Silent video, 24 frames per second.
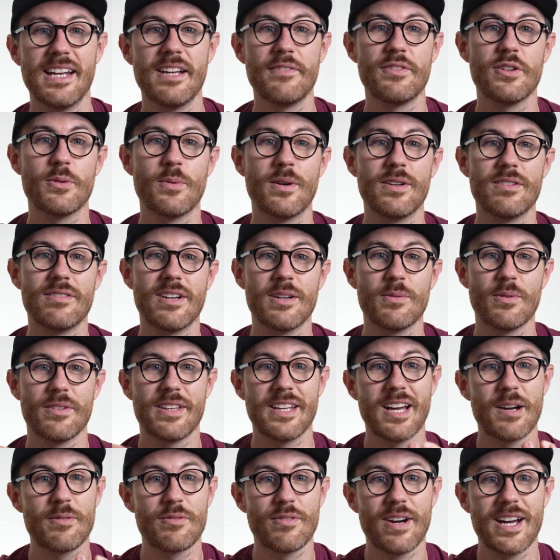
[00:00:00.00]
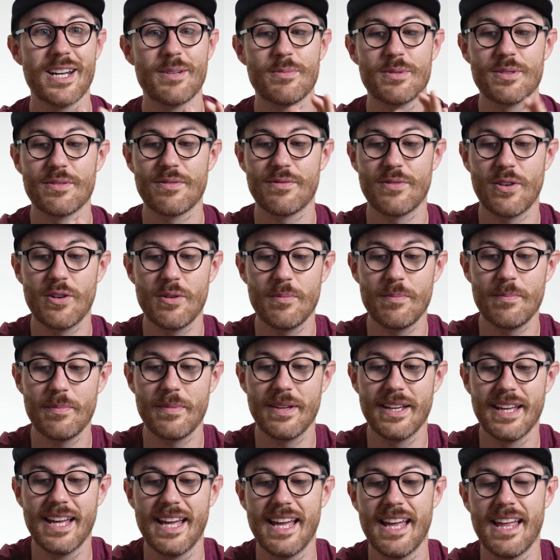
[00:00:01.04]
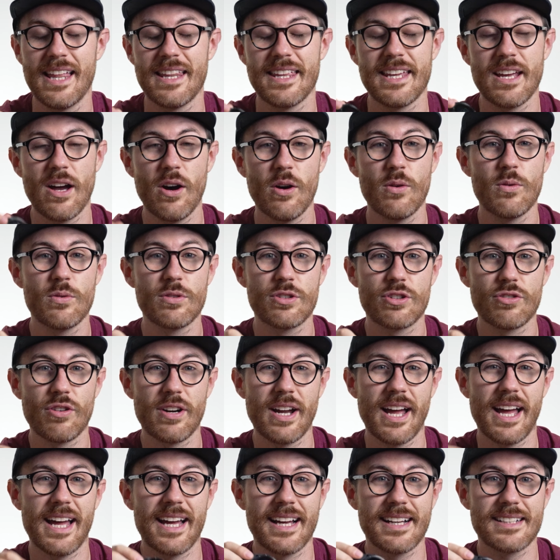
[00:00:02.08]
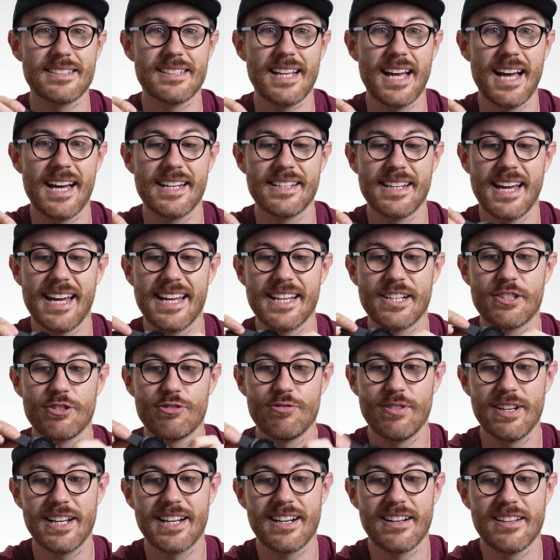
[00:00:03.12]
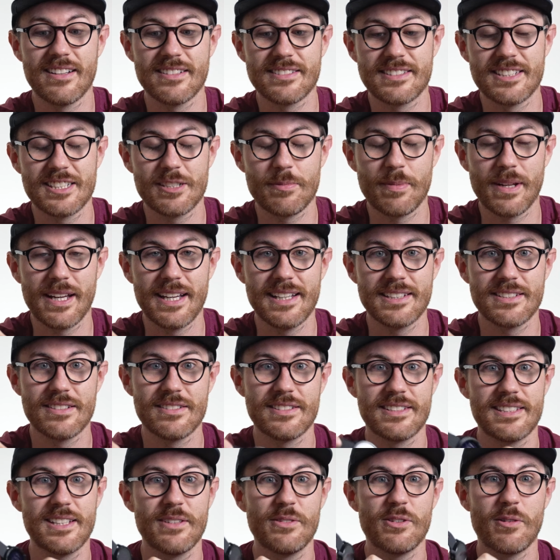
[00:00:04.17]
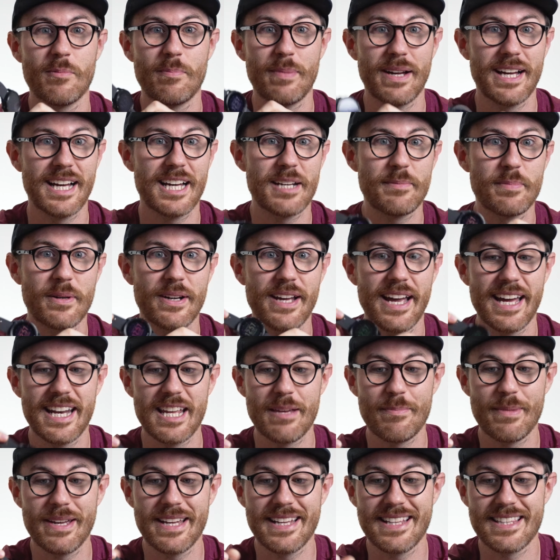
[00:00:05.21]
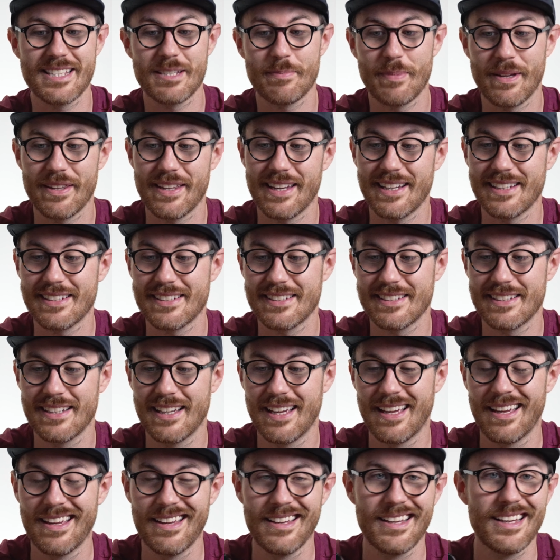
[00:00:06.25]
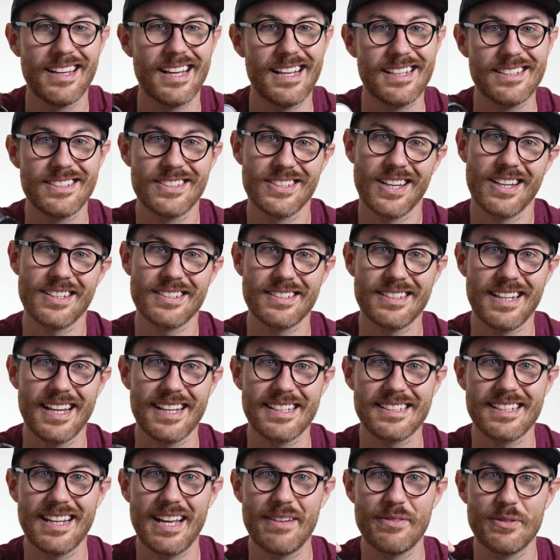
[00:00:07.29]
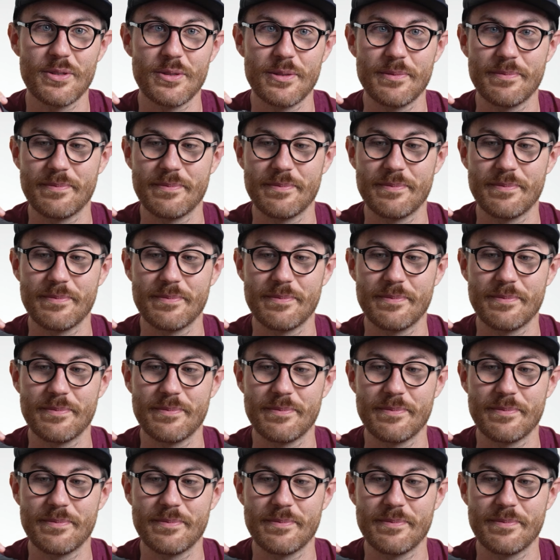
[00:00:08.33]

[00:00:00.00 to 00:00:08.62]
if you're wondering what the upgrade was from, the old Grit X had a Gorilla Glass display, so it's still not bad by any means, but this is just next level.